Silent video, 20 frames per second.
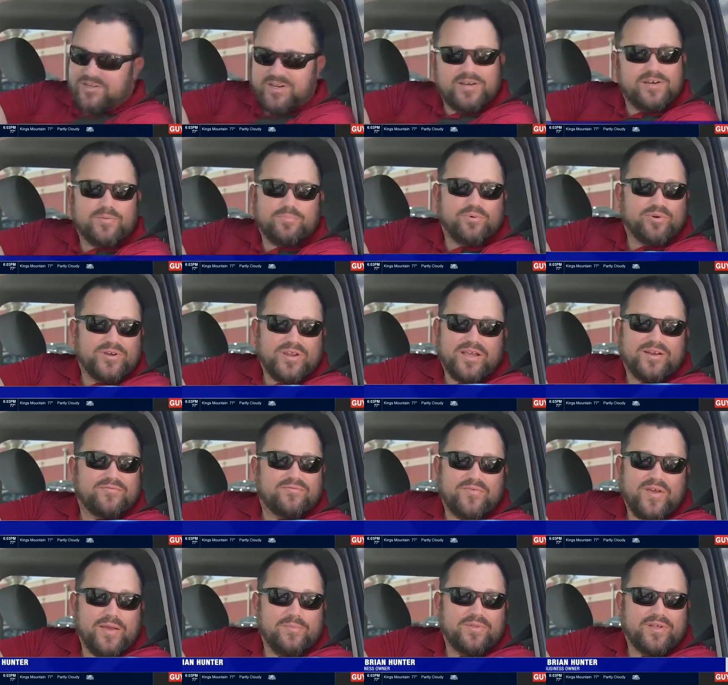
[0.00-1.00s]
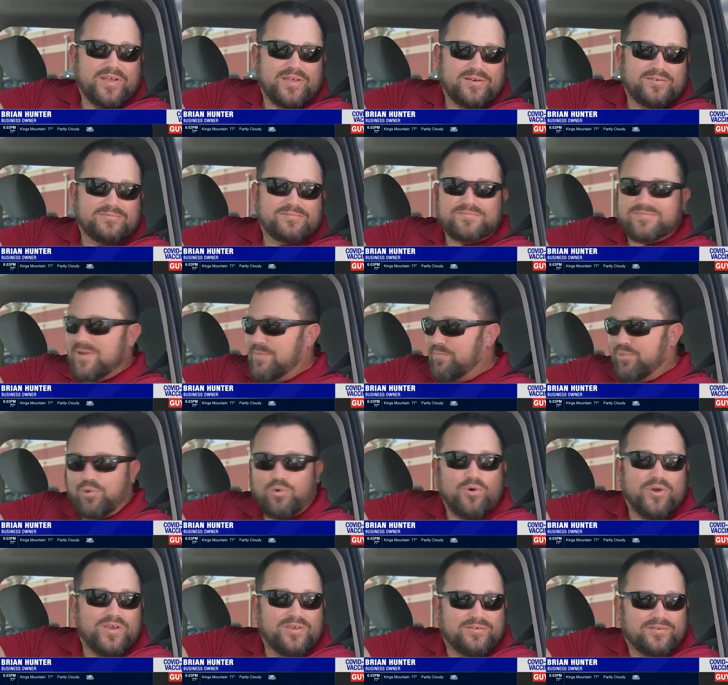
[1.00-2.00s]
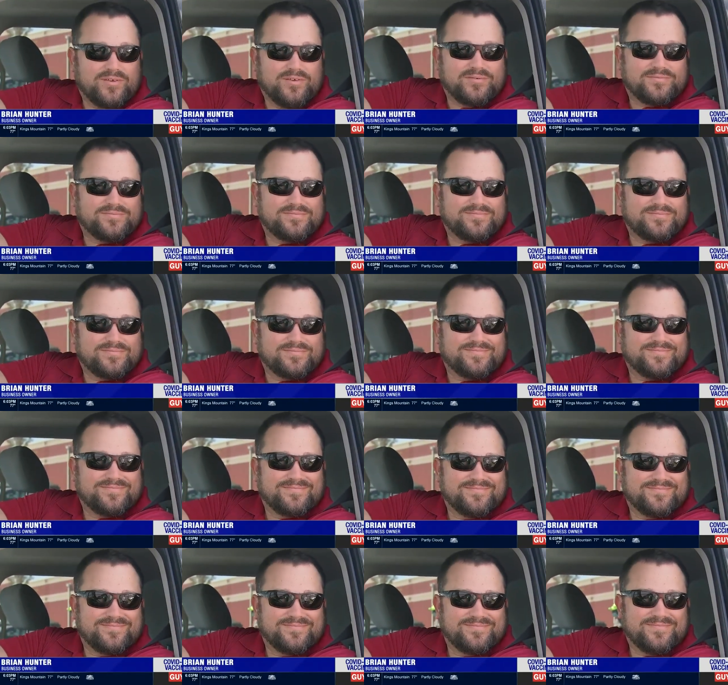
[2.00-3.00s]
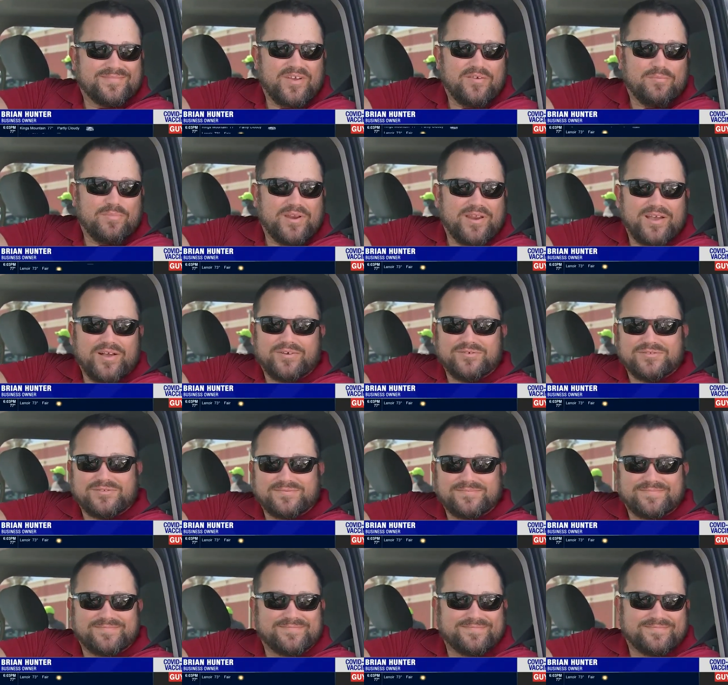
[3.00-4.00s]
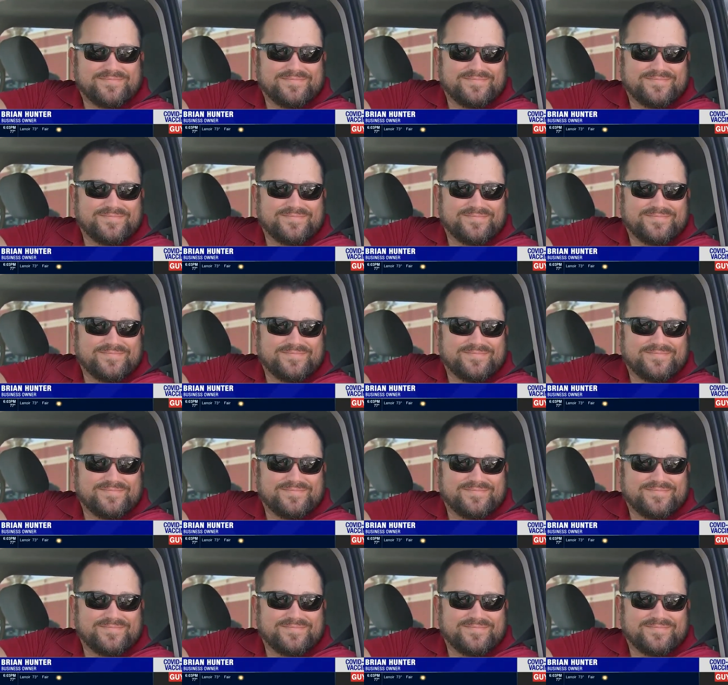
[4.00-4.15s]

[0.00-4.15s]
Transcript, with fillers: did it to protect family and employees and yeah. everybody else. Yeah.